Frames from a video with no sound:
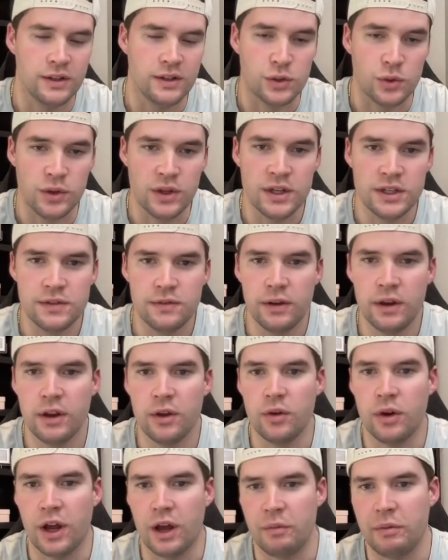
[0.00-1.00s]
And so in this
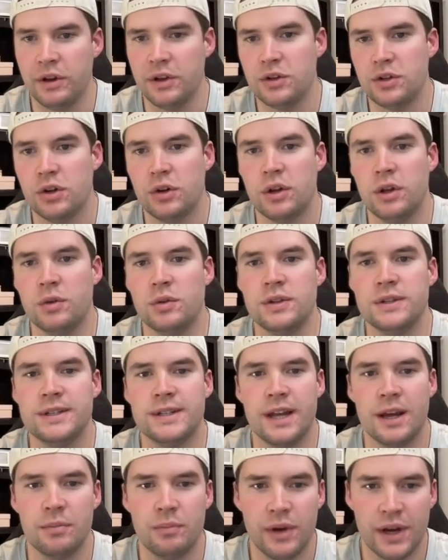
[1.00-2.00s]
video, I'm going to show you
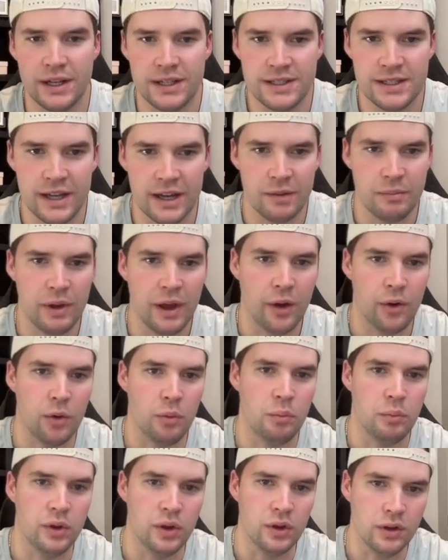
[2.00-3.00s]
step by step how to
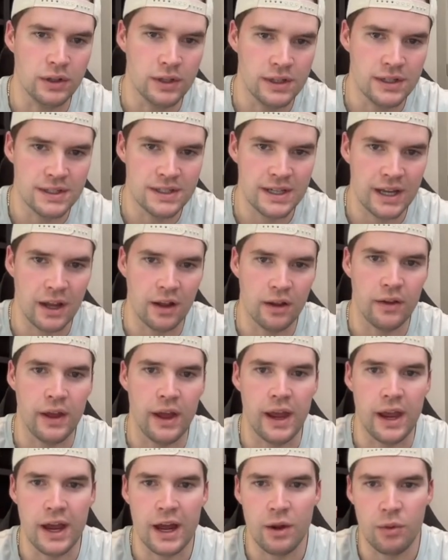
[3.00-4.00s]
build and sell
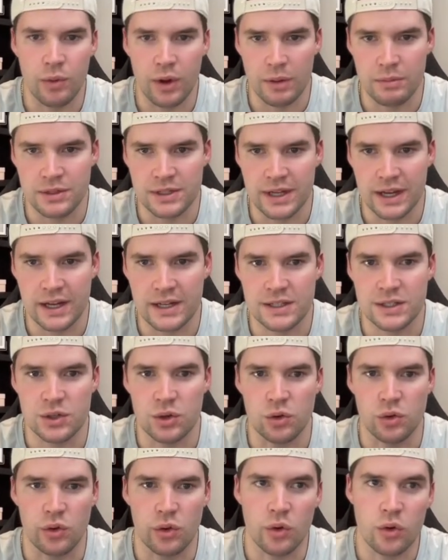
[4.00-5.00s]
AI websites
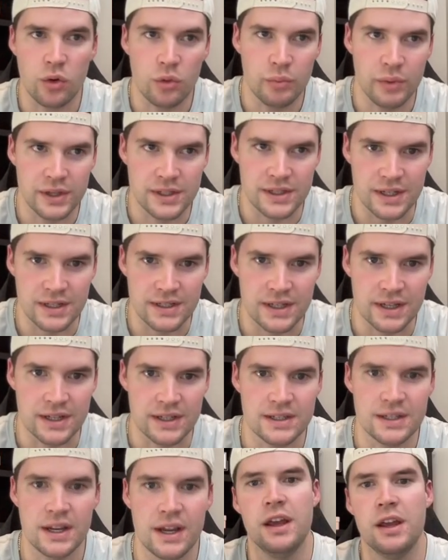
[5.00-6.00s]
to local businesses,